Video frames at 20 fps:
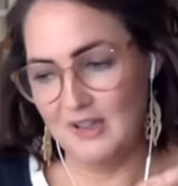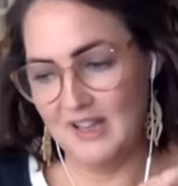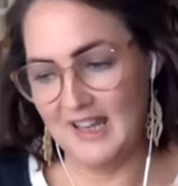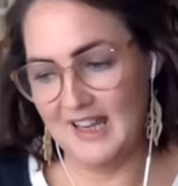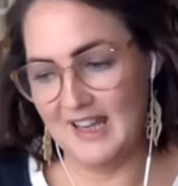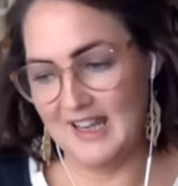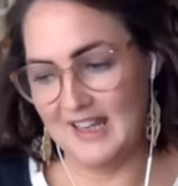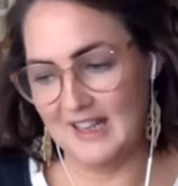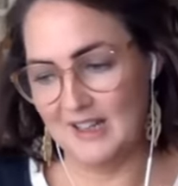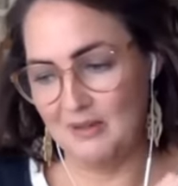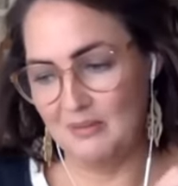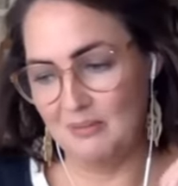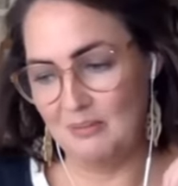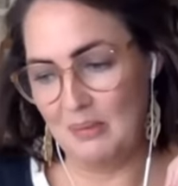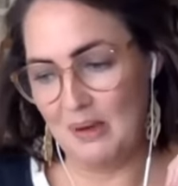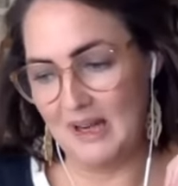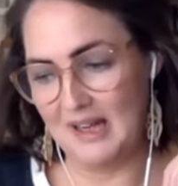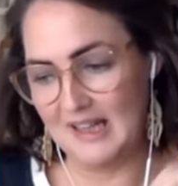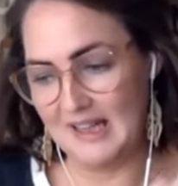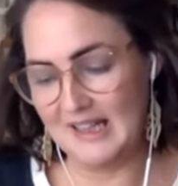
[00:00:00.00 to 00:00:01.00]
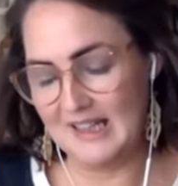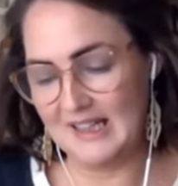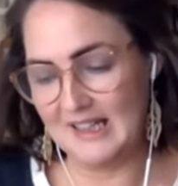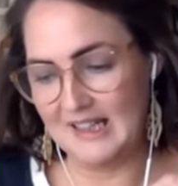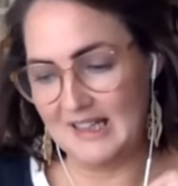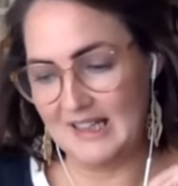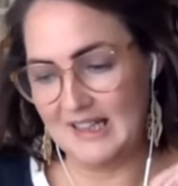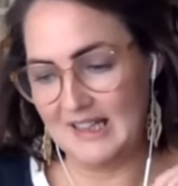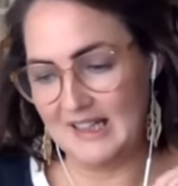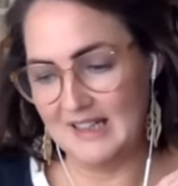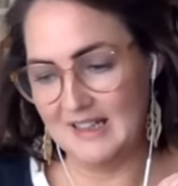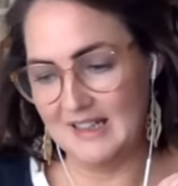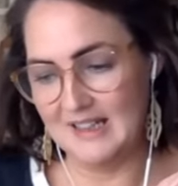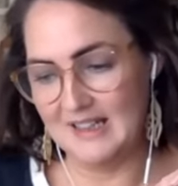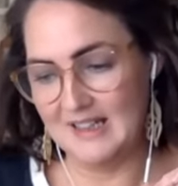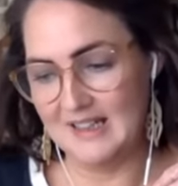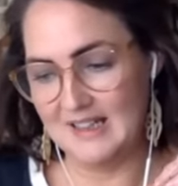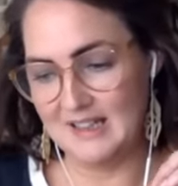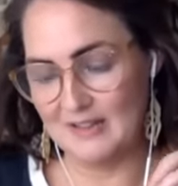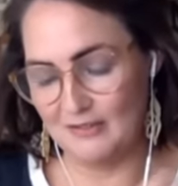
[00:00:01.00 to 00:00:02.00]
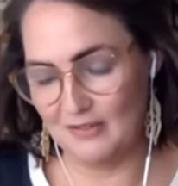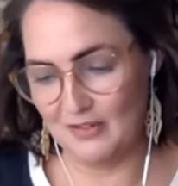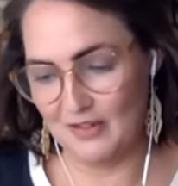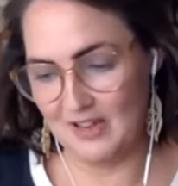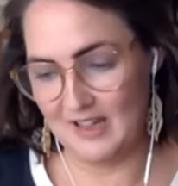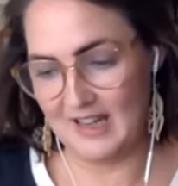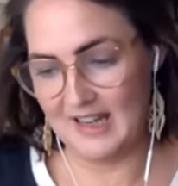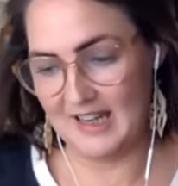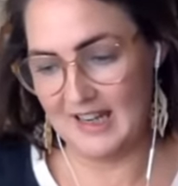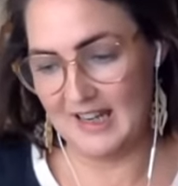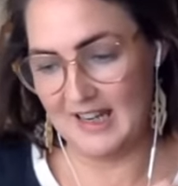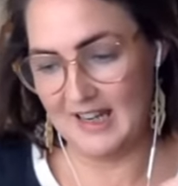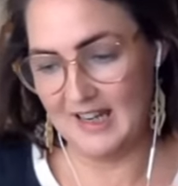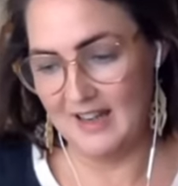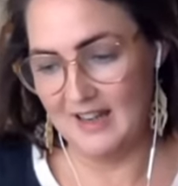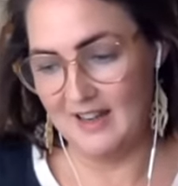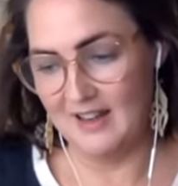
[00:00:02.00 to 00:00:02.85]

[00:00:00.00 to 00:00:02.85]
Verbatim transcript: year completely differently